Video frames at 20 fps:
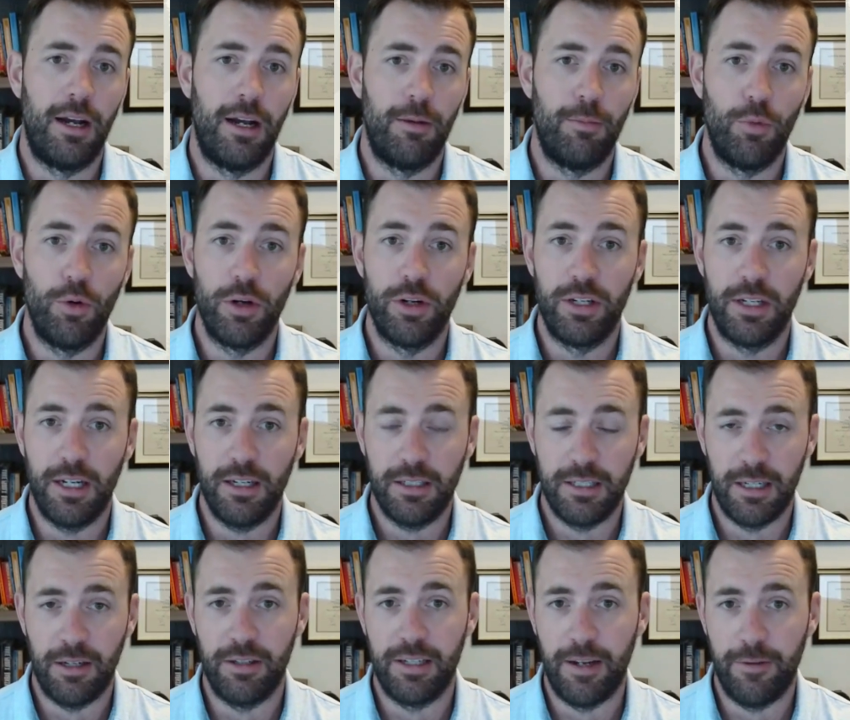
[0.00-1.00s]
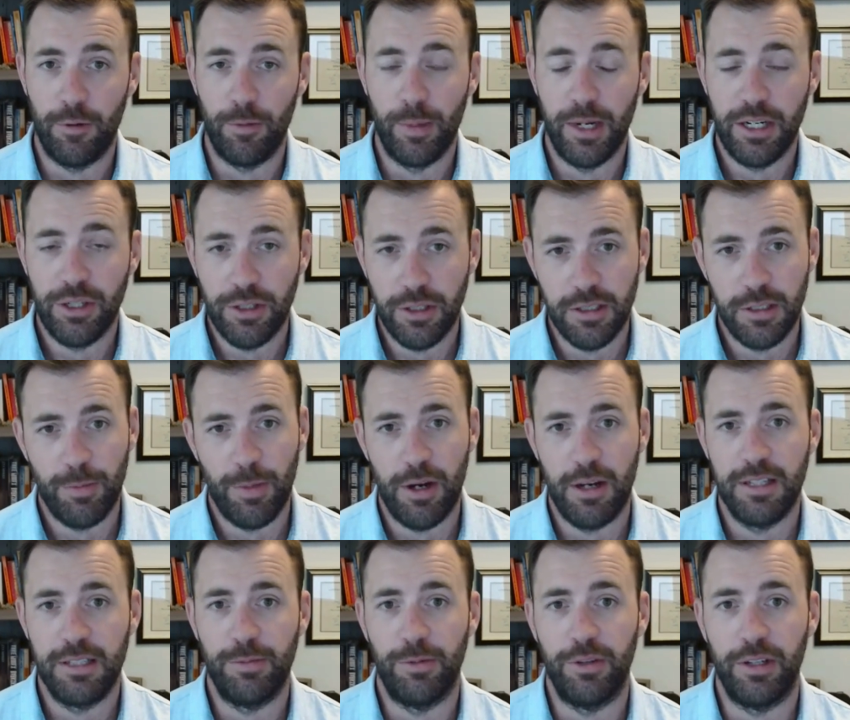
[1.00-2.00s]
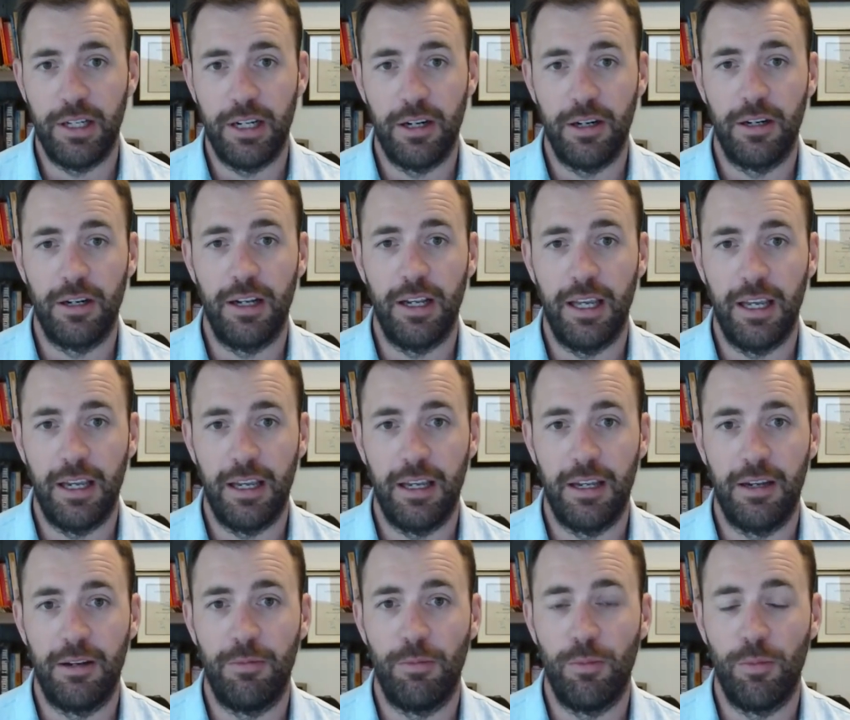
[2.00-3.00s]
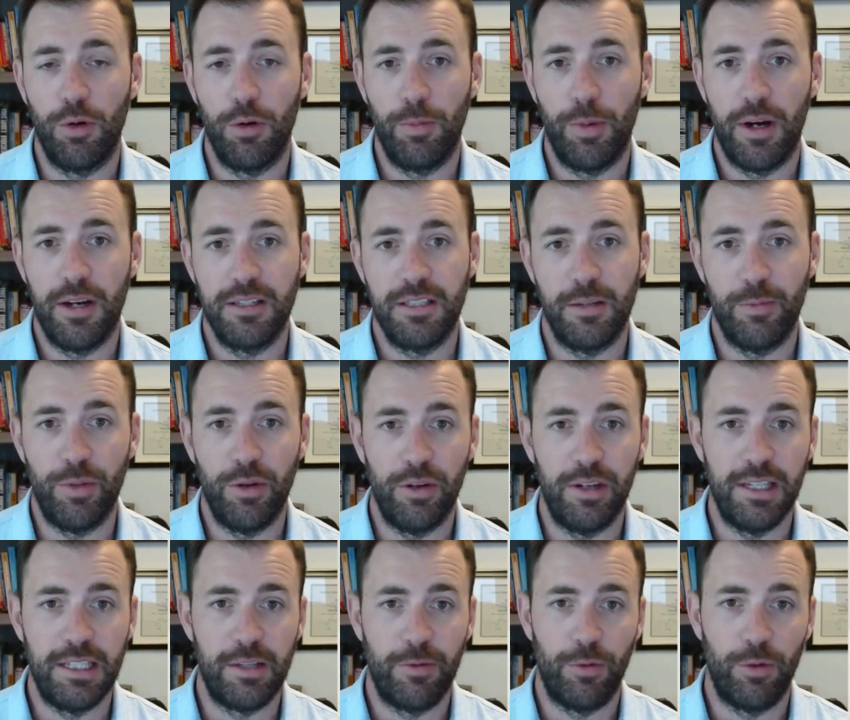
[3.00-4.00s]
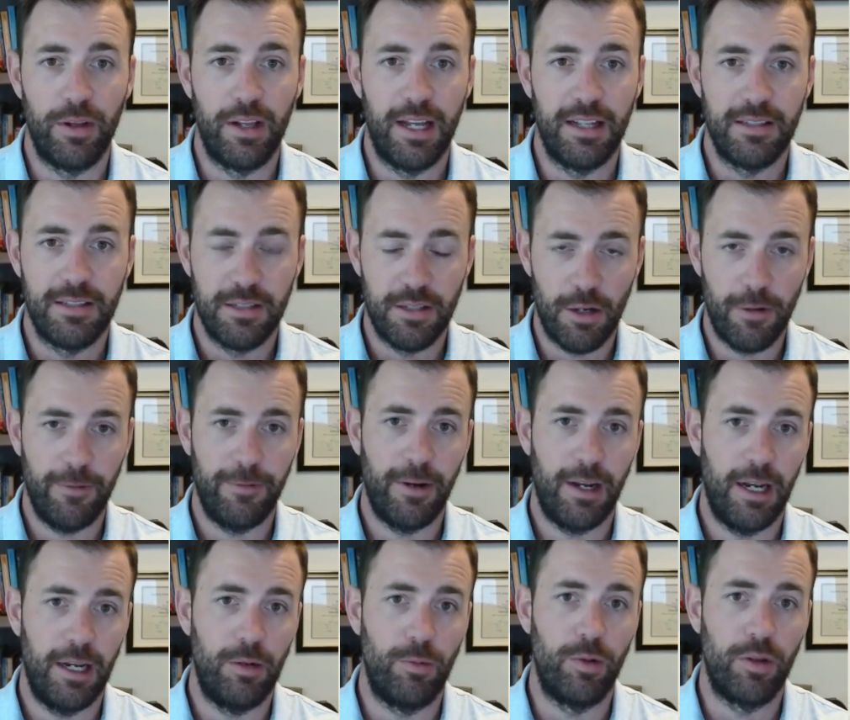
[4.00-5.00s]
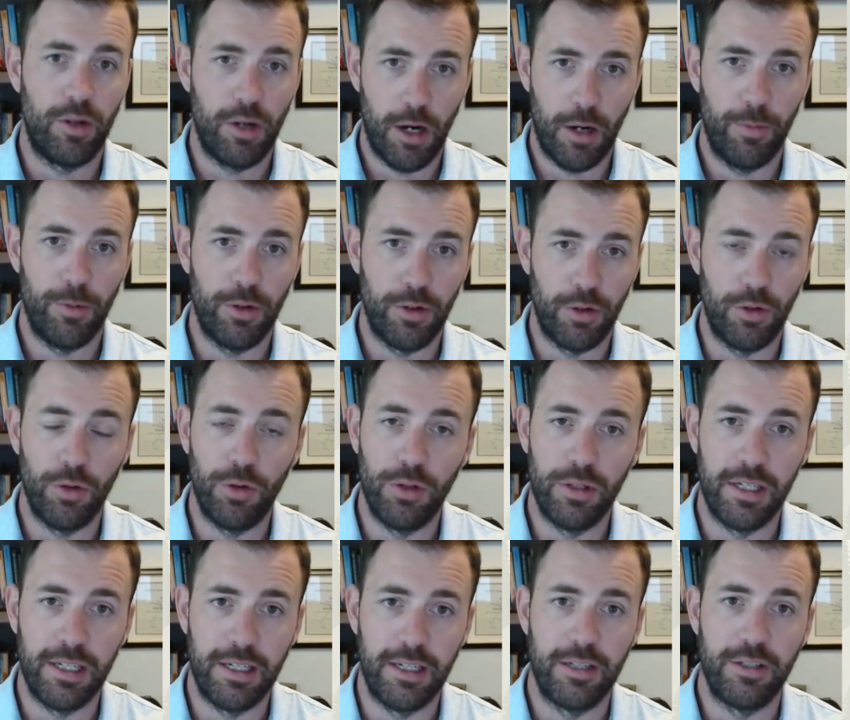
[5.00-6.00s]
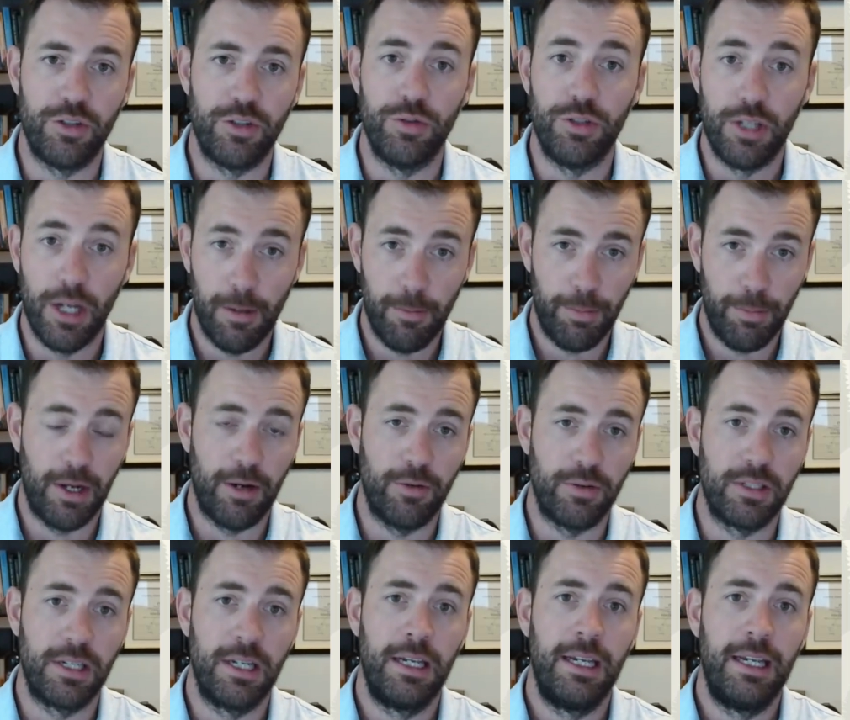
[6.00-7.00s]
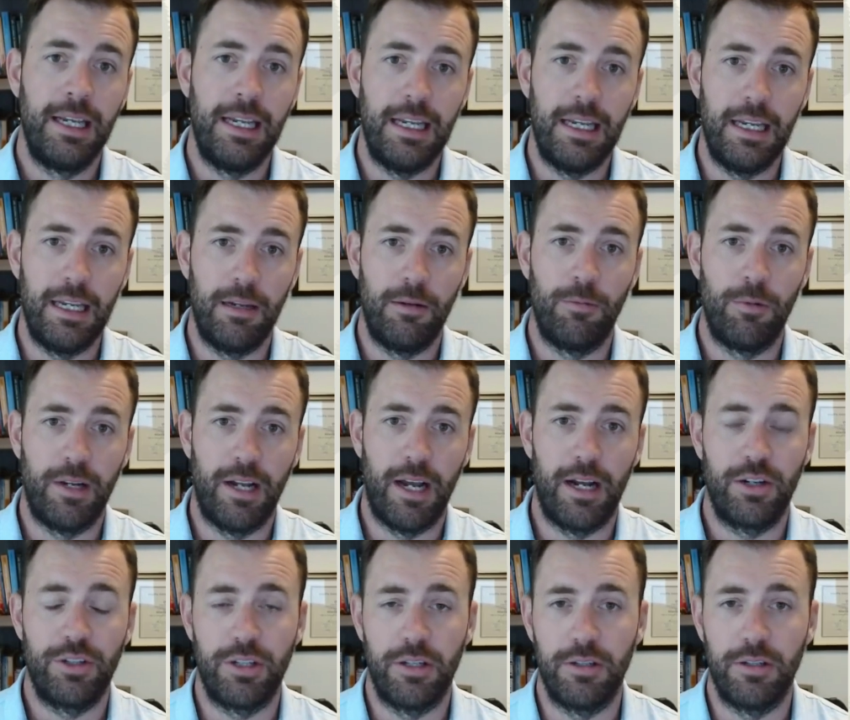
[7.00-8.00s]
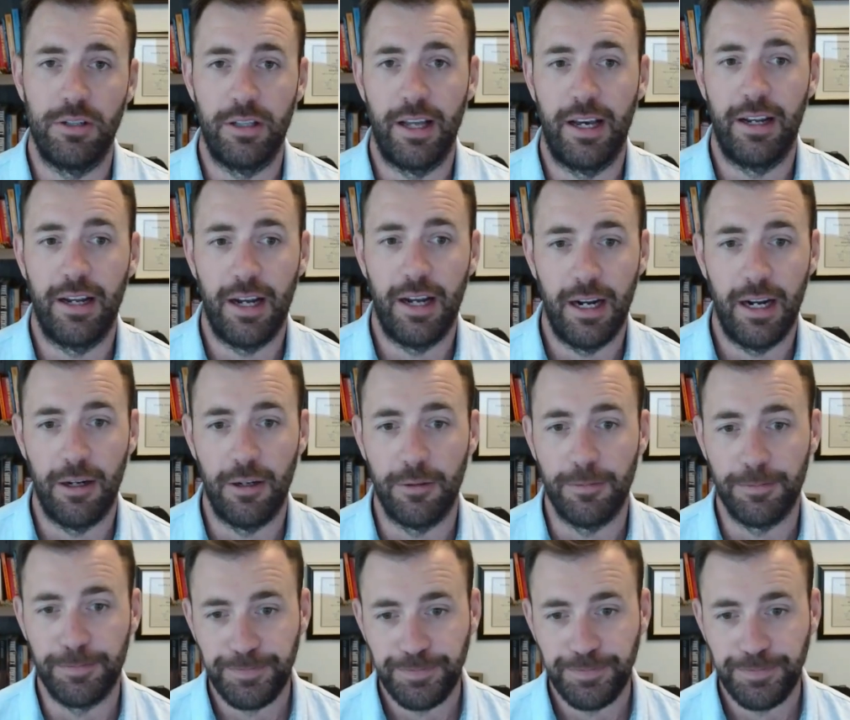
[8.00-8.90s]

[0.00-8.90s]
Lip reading: more ductile deformation is possible here, and more possibilities for that sulfide with copper and gold in it to dump out in reaction to that iron.